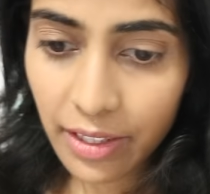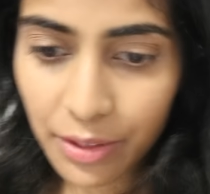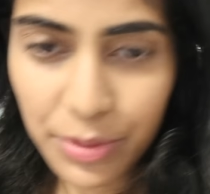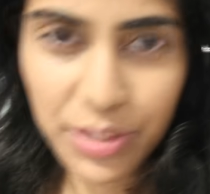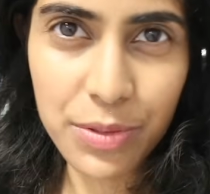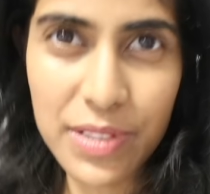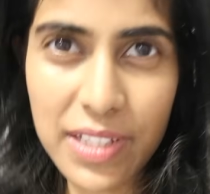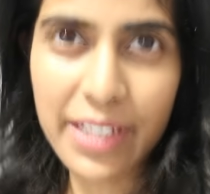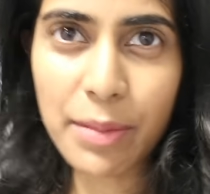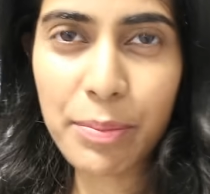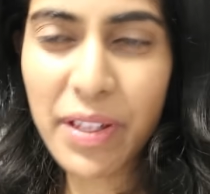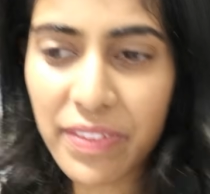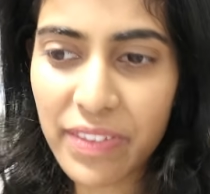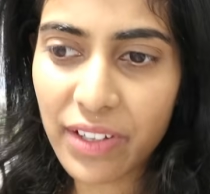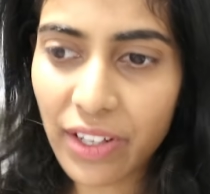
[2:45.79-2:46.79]
which was like a
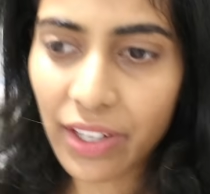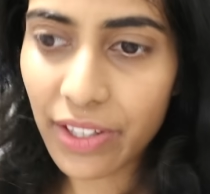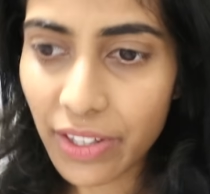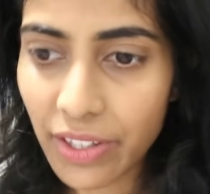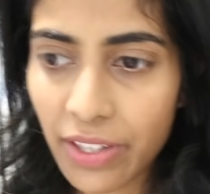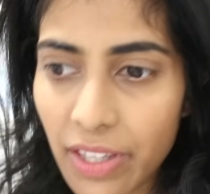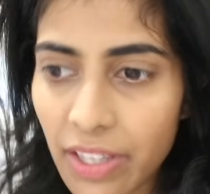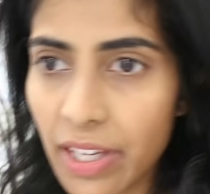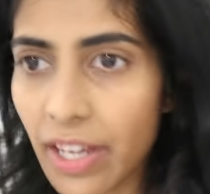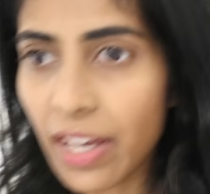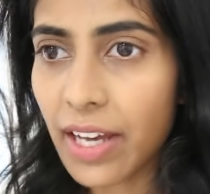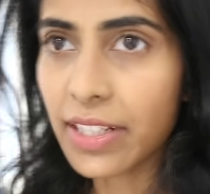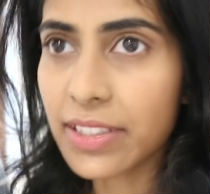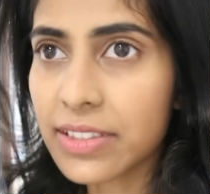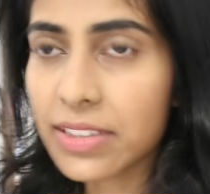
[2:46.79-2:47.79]
month ago,
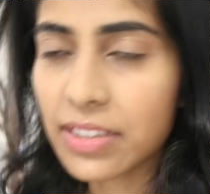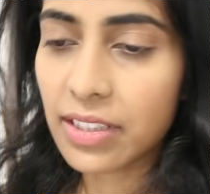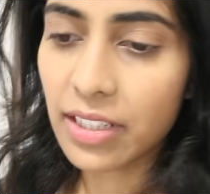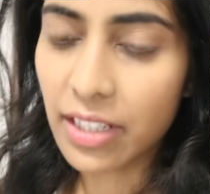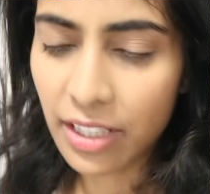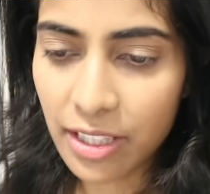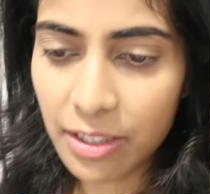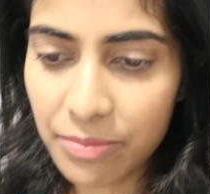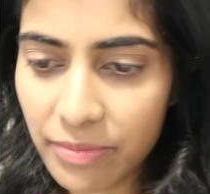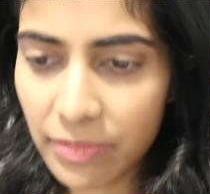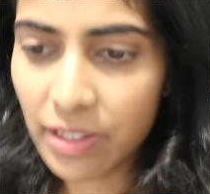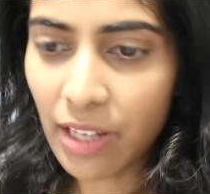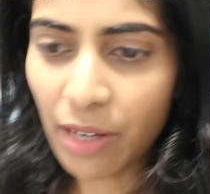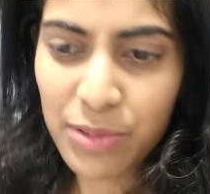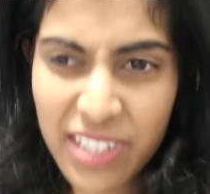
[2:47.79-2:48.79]
and
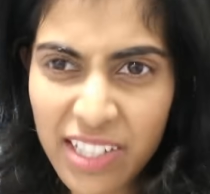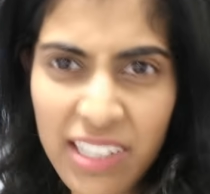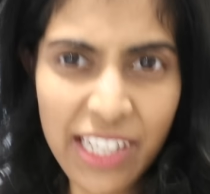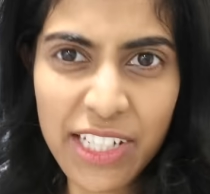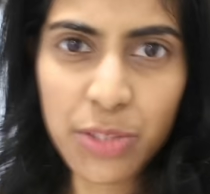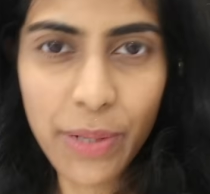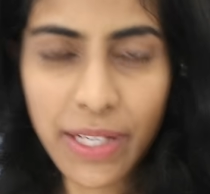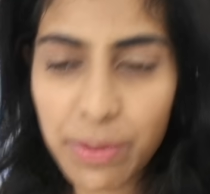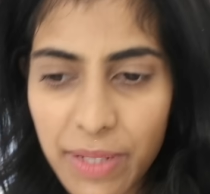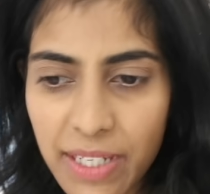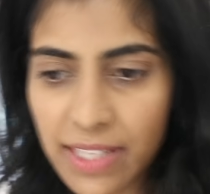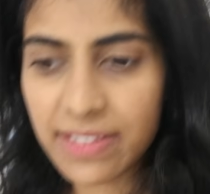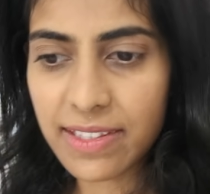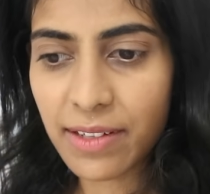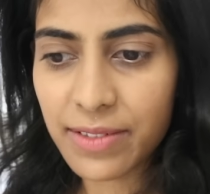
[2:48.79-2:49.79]
I was in like 20
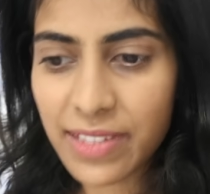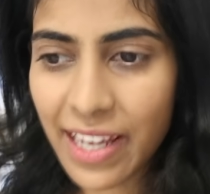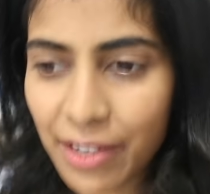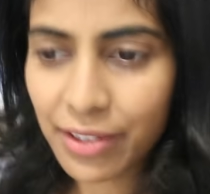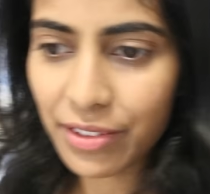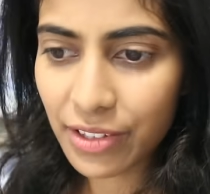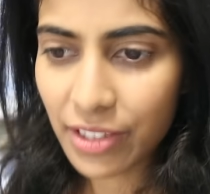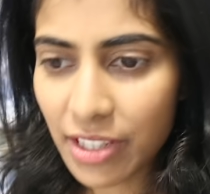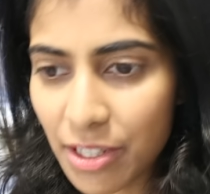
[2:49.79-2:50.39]
minutes and I was out.